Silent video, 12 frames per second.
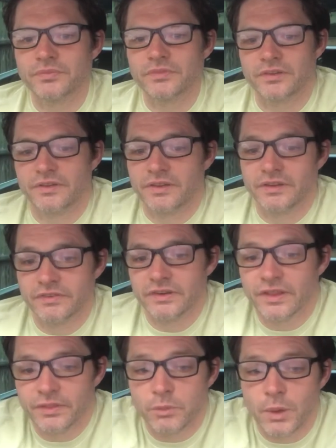To think of
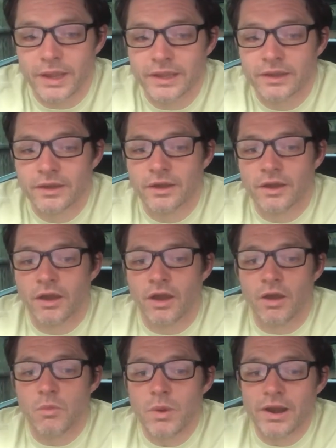another way,
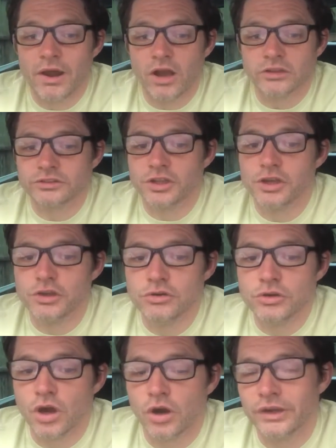when asked
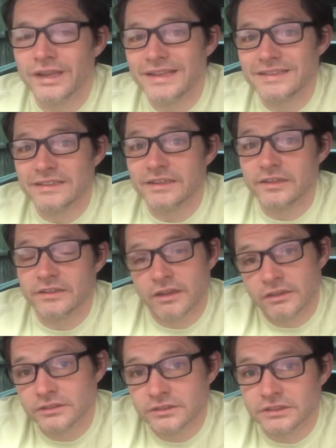who God is, it is
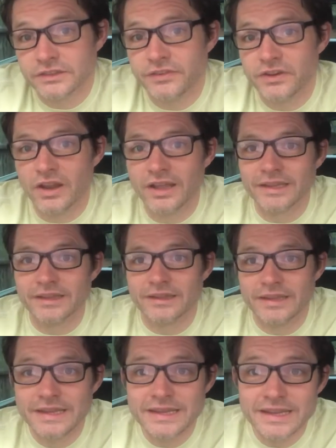answered, if you like,
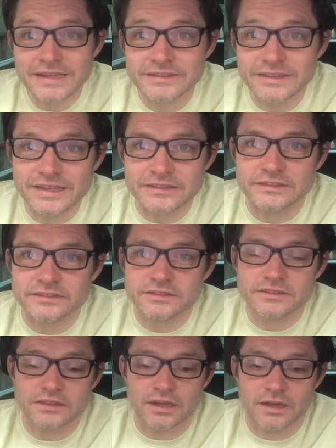he
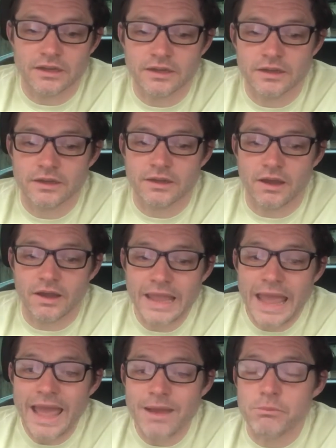exists. I
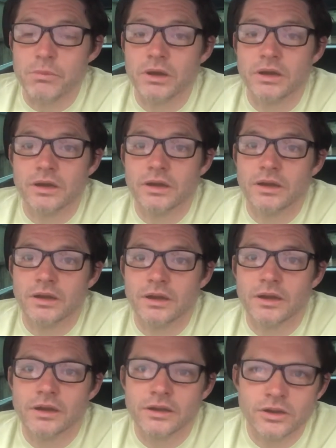am.
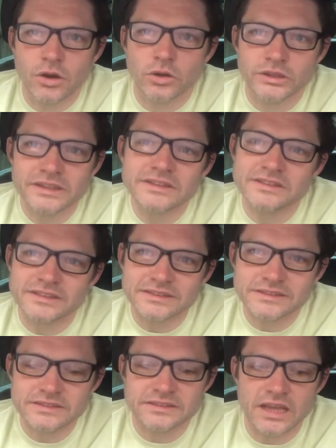God is
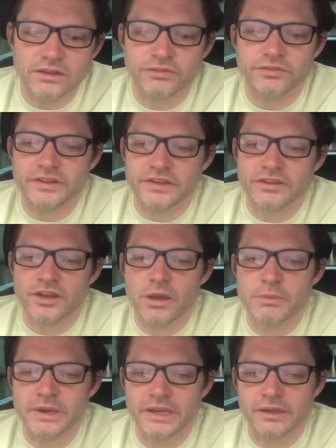
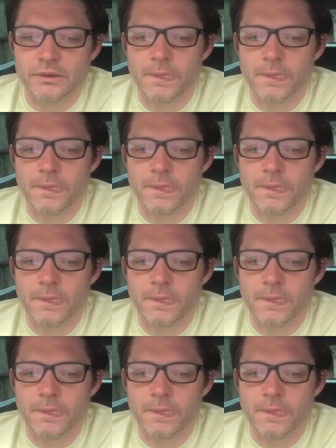self-determining.